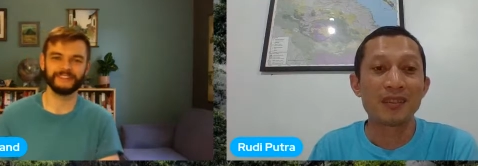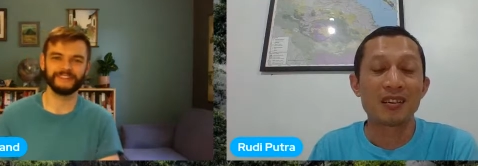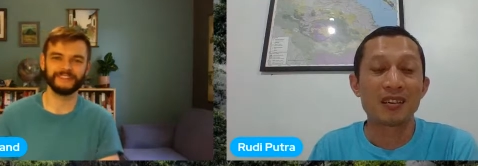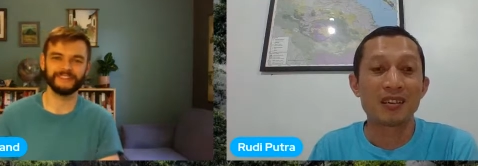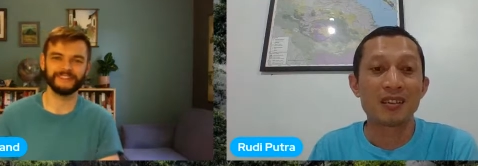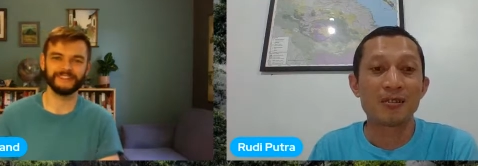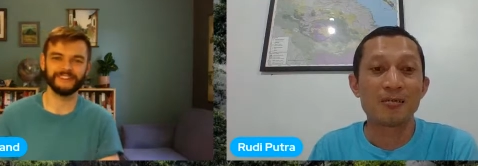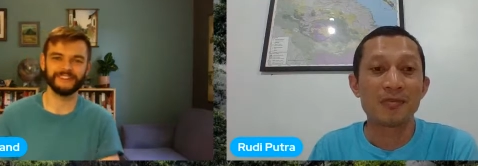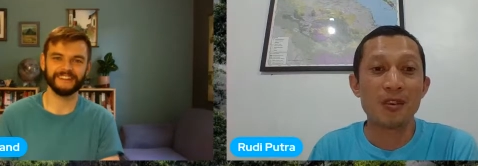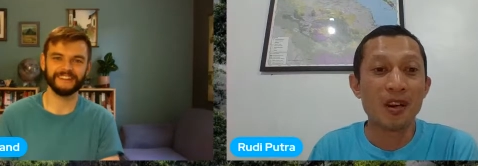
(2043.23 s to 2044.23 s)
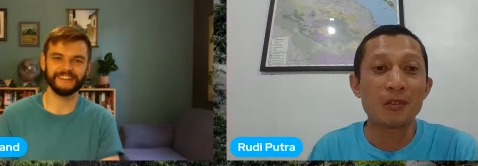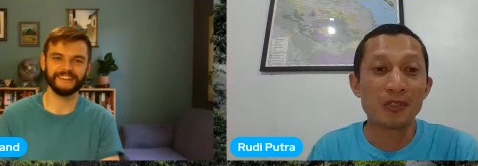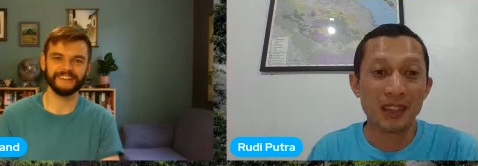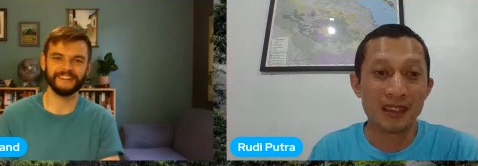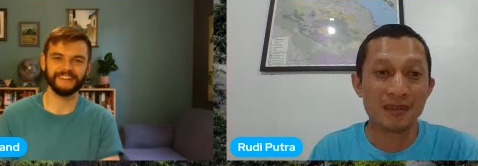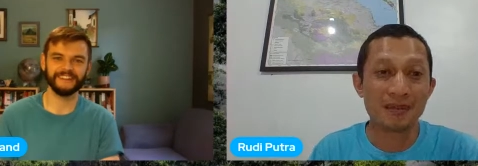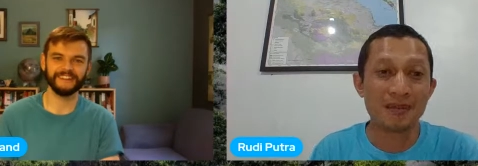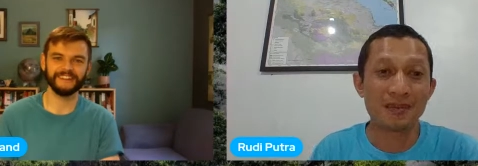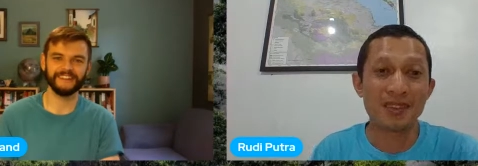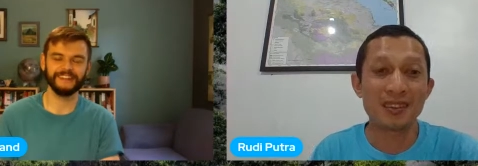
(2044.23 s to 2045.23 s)
Speaker 1: um, orangutan
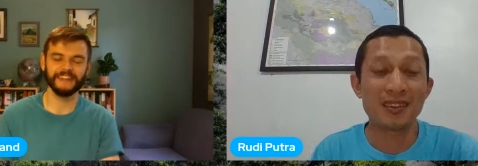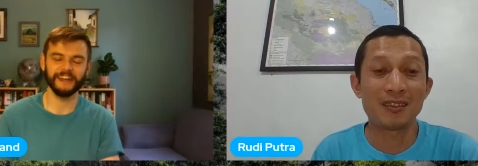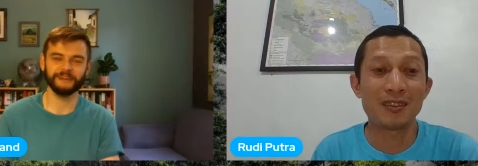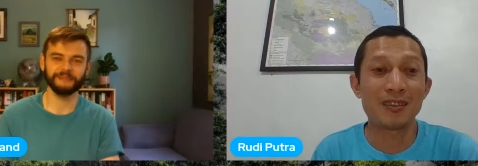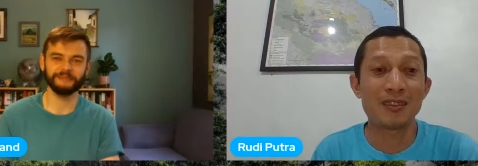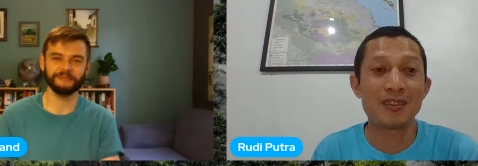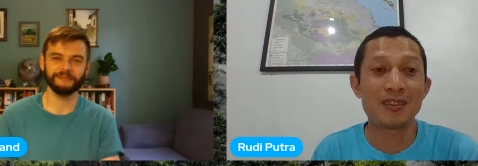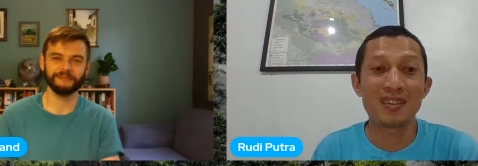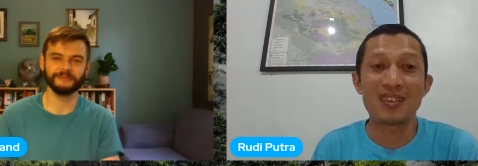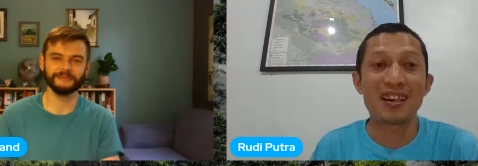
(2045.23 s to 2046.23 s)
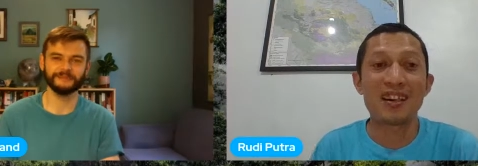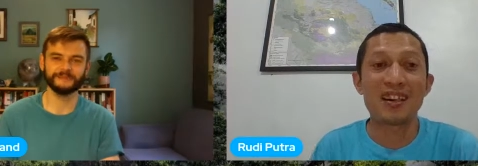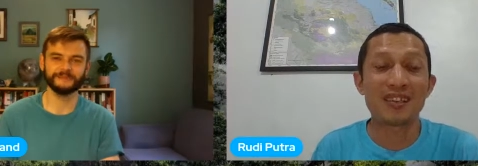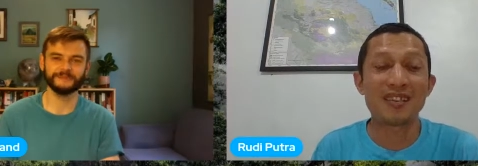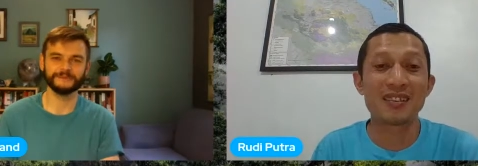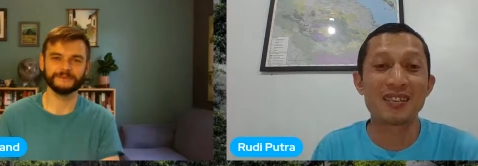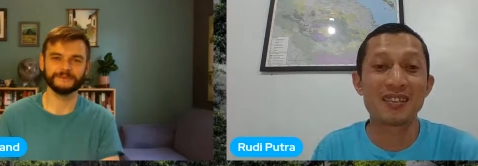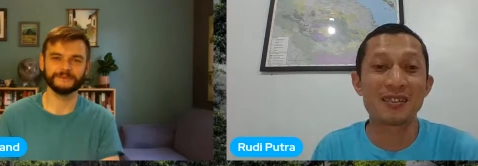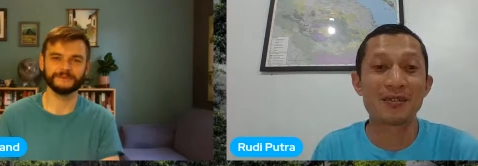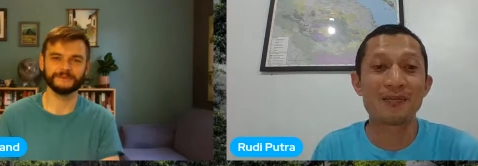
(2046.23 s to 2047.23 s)
yeah. or
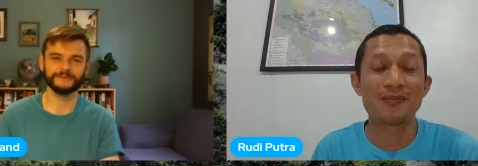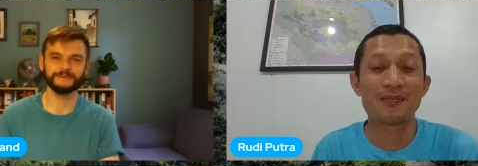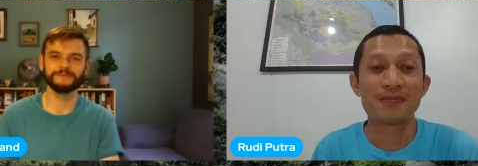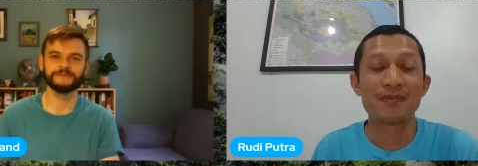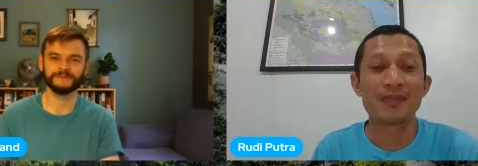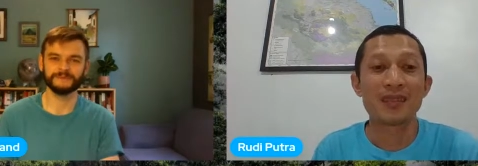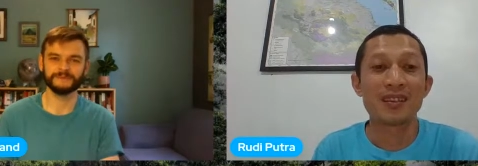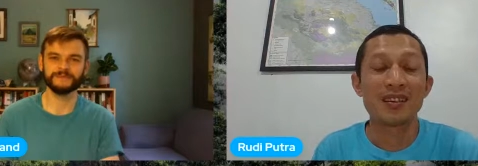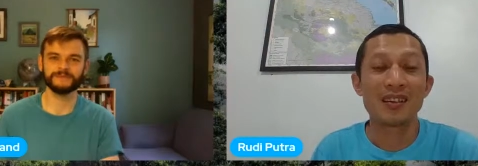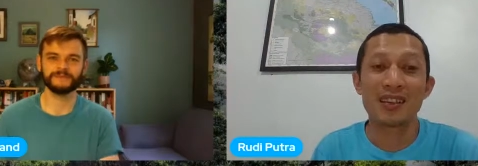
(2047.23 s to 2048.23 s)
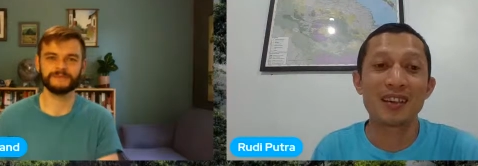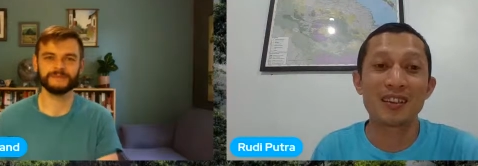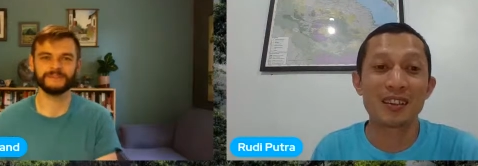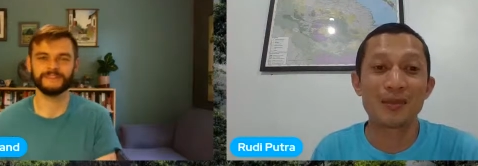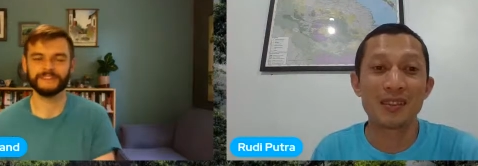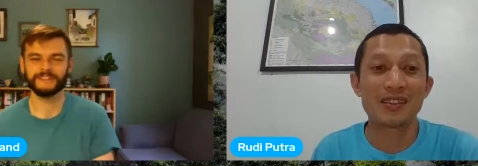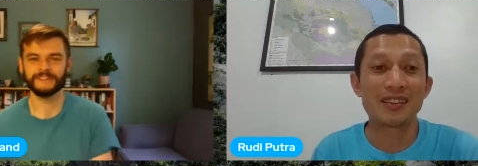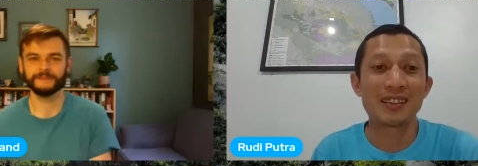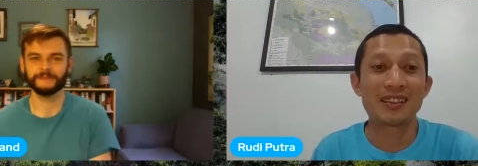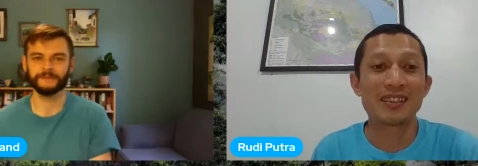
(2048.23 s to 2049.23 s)
another um, another
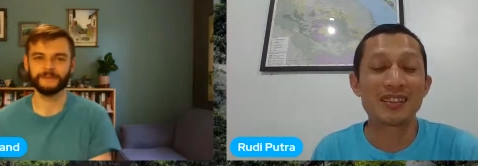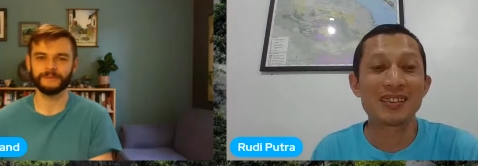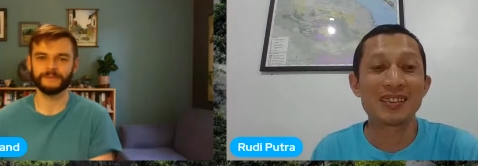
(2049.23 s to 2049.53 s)
species.